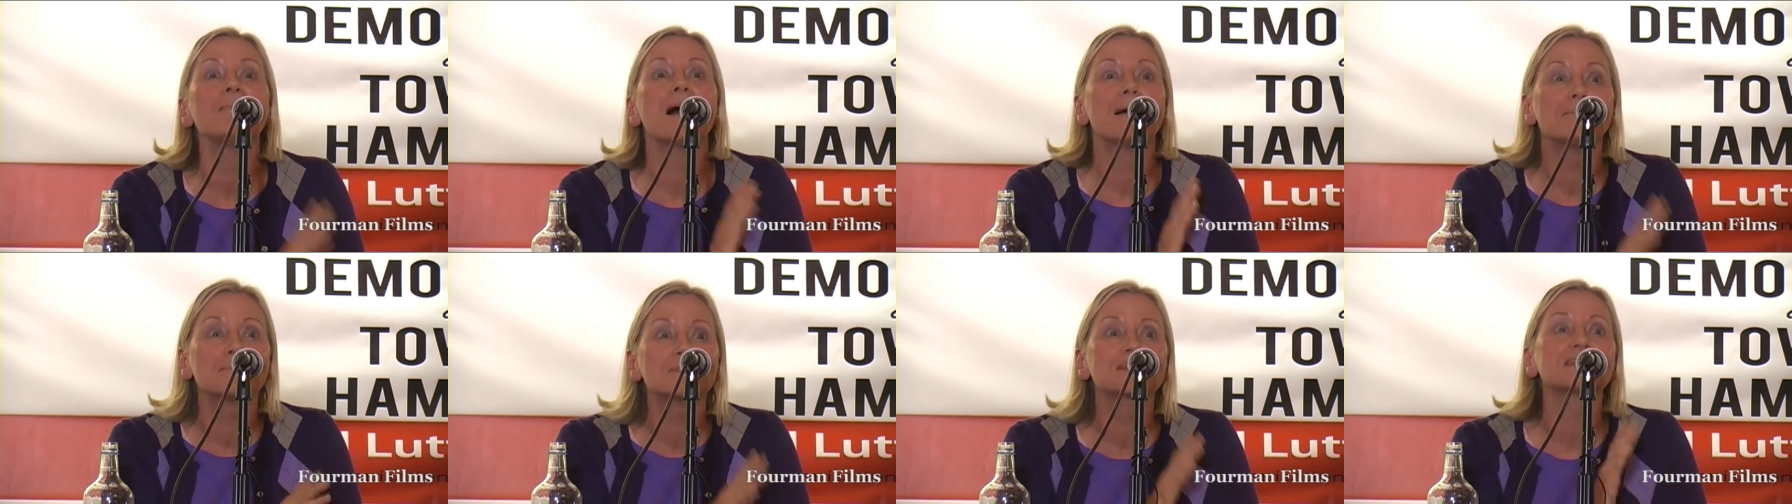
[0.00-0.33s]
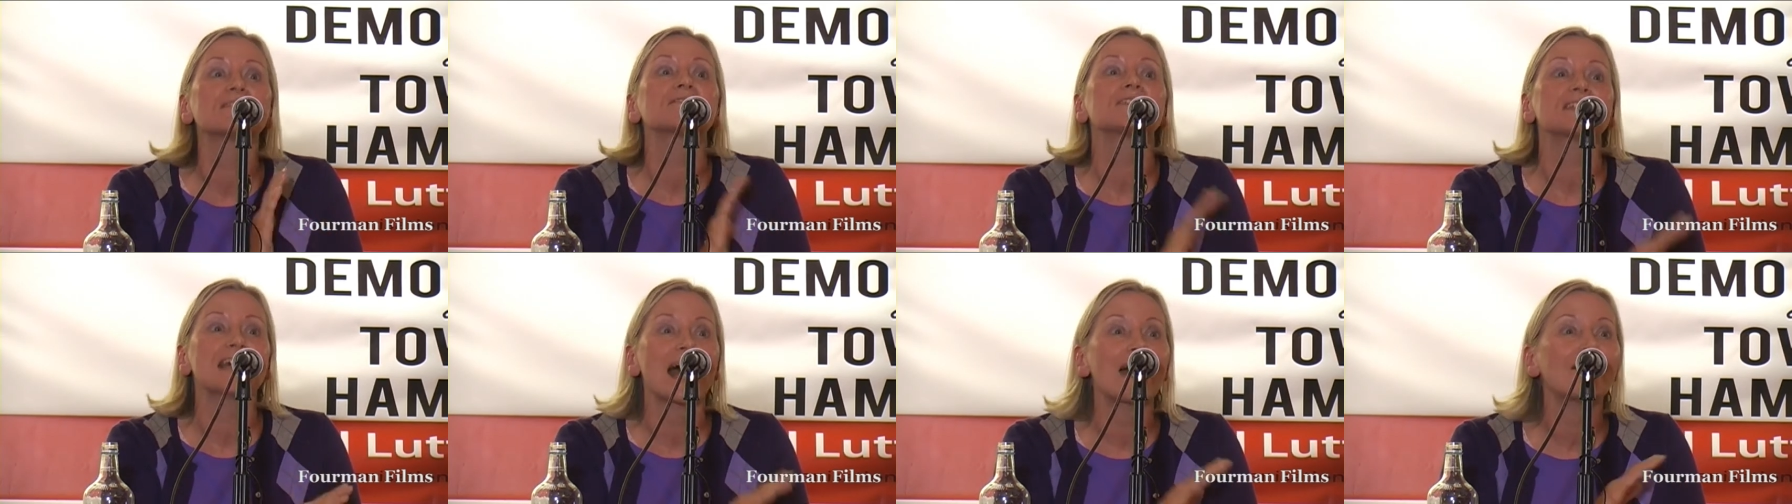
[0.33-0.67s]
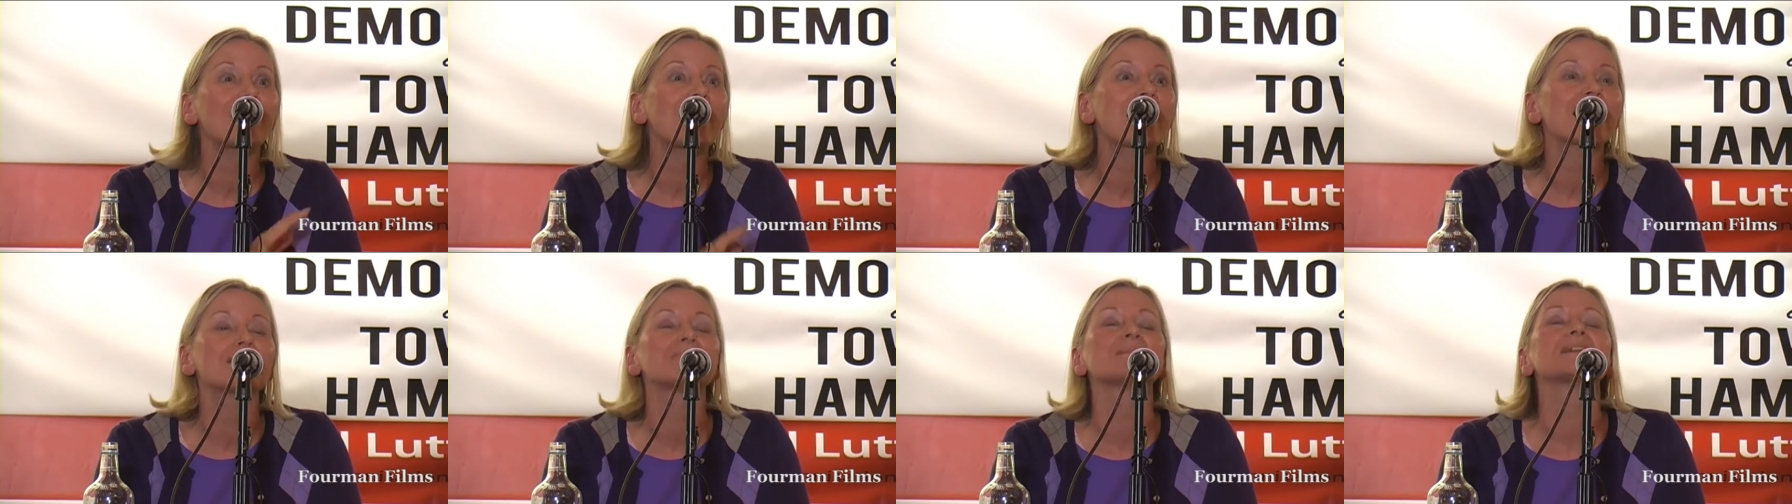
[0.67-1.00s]
members of
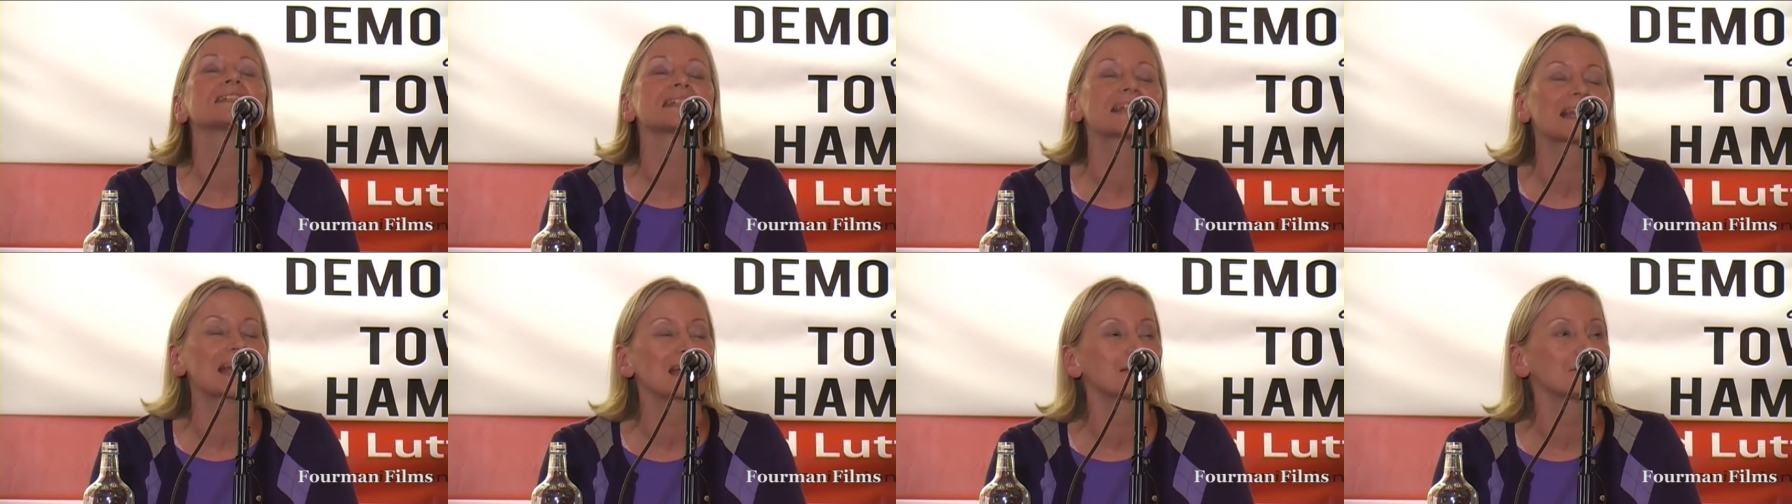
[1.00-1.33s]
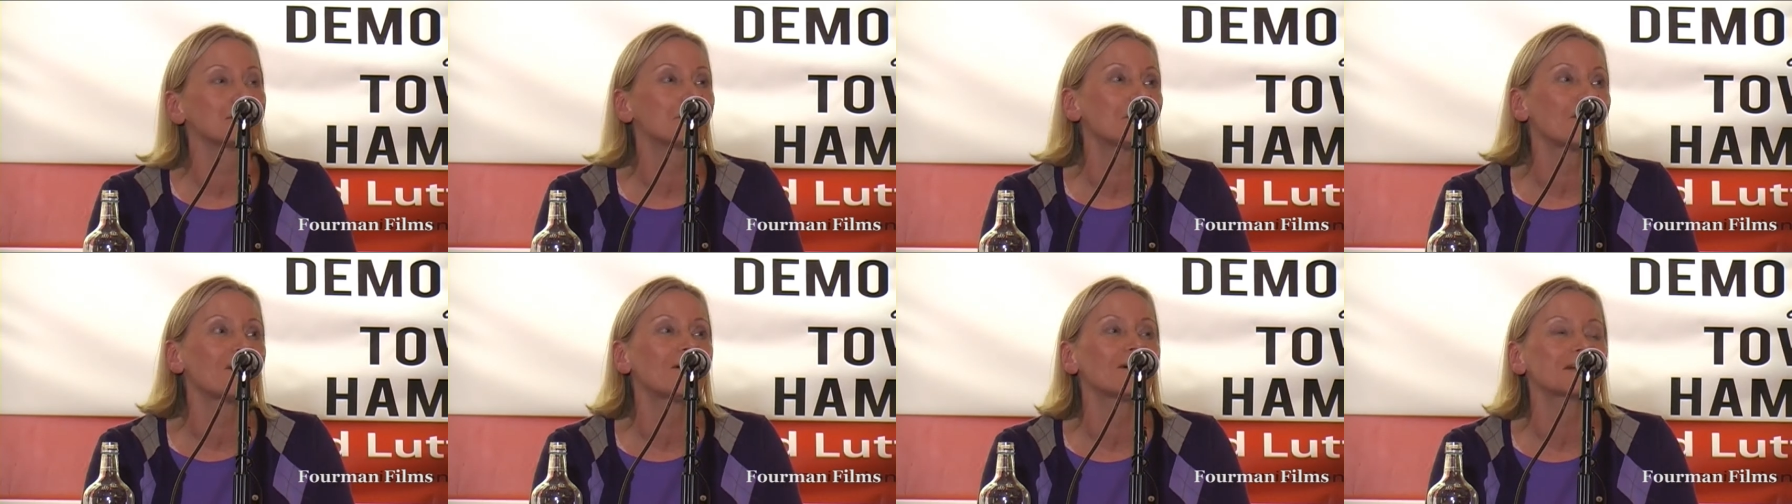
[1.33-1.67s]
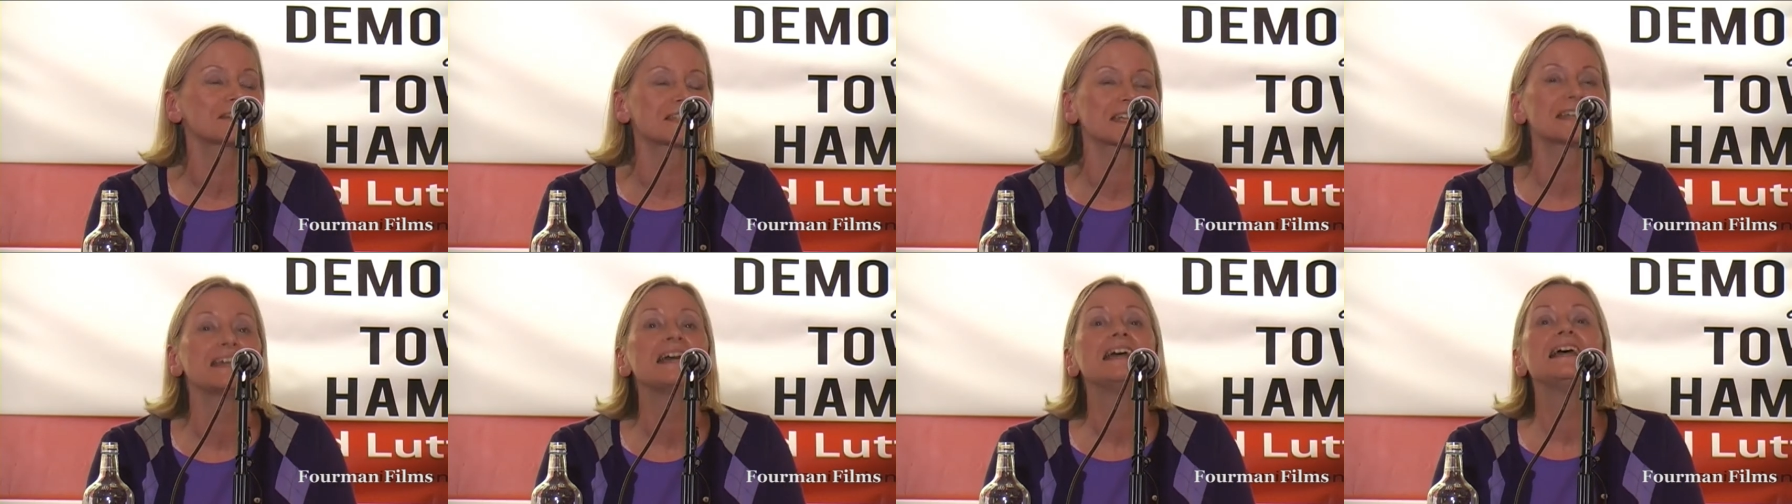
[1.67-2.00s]
Tower Hamlets Labour
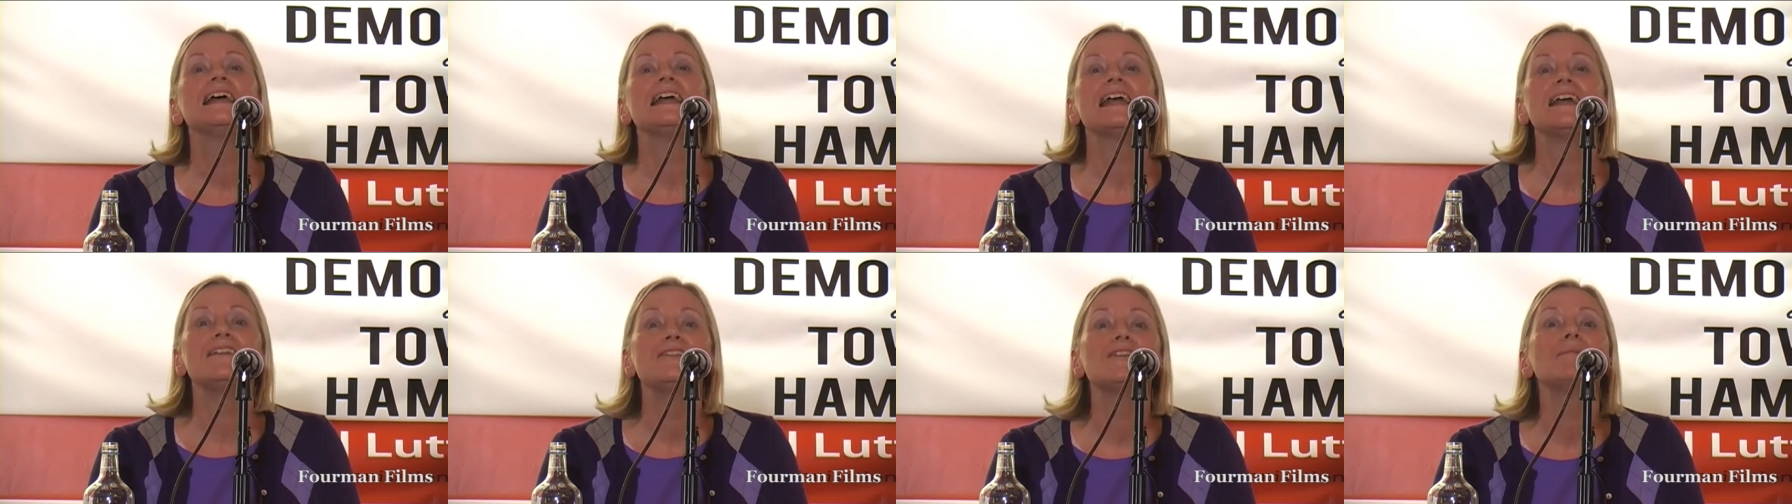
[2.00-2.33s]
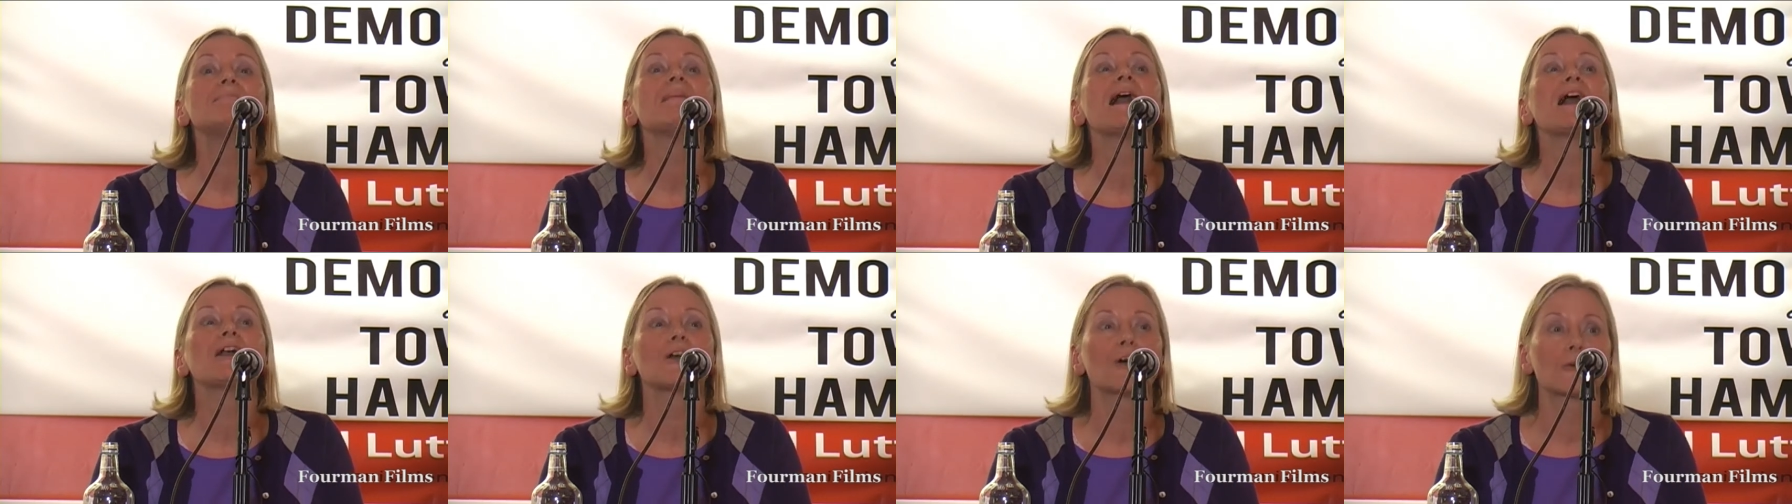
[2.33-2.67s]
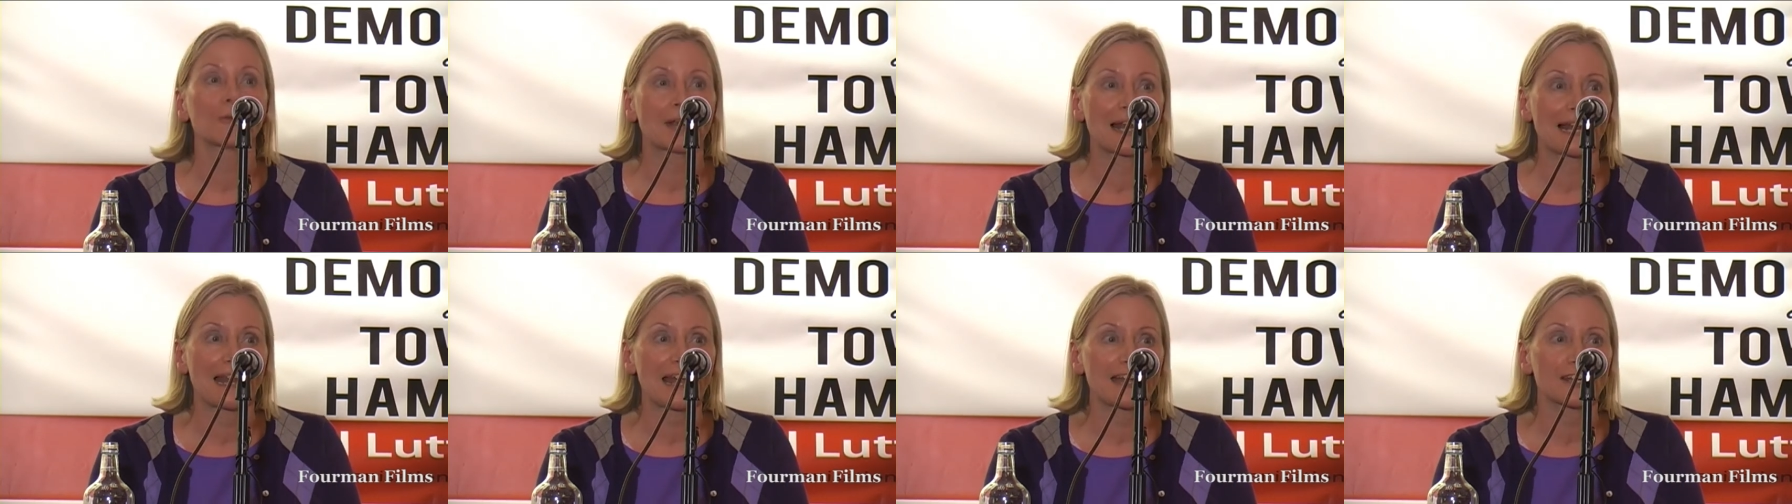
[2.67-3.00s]
Party, in the
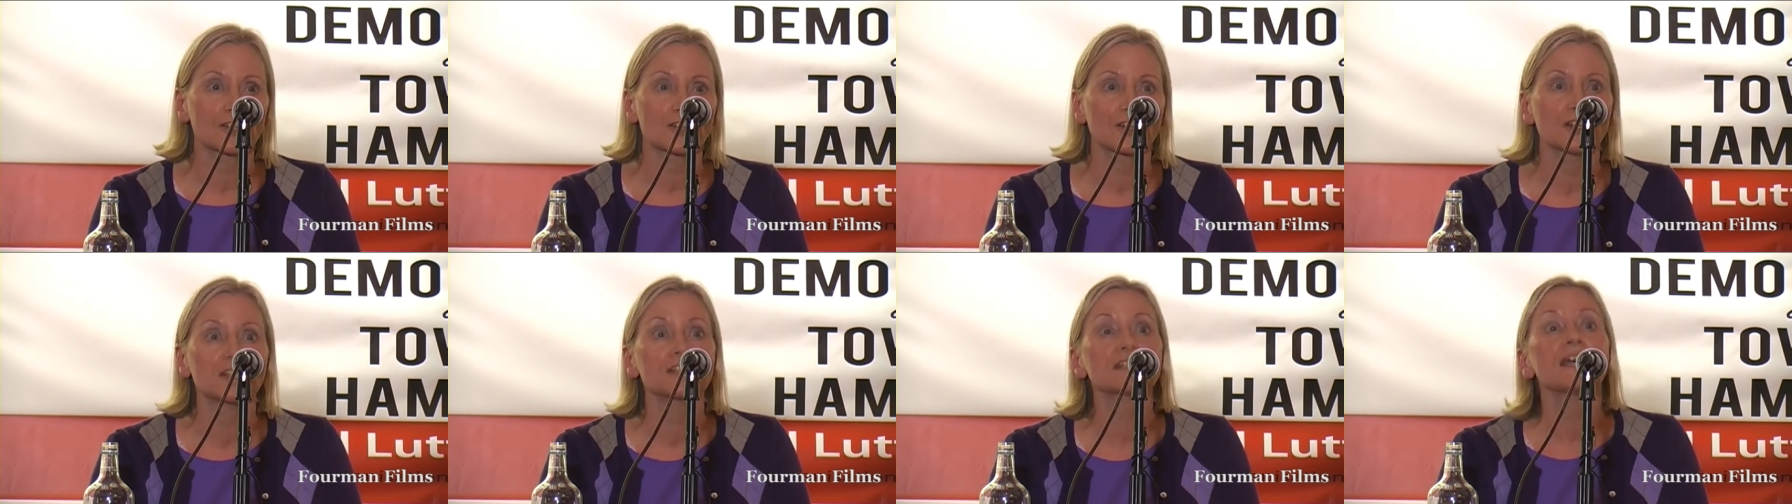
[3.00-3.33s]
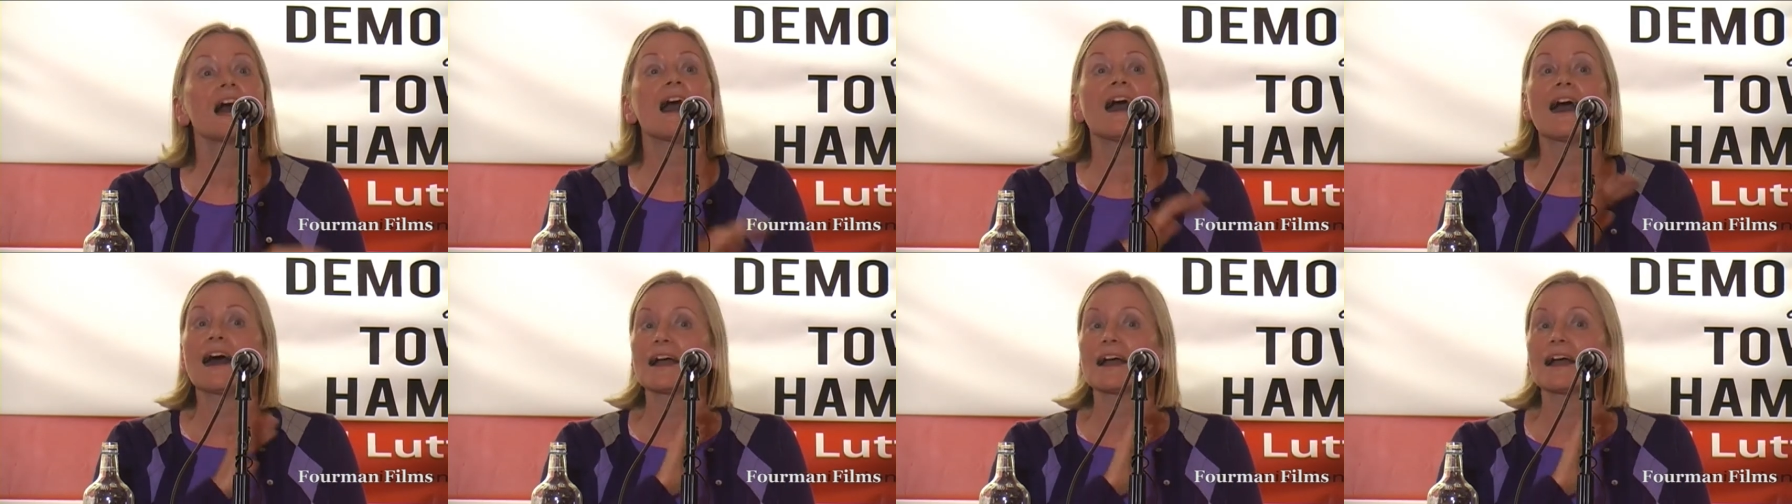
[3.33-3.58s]
mayoral elections.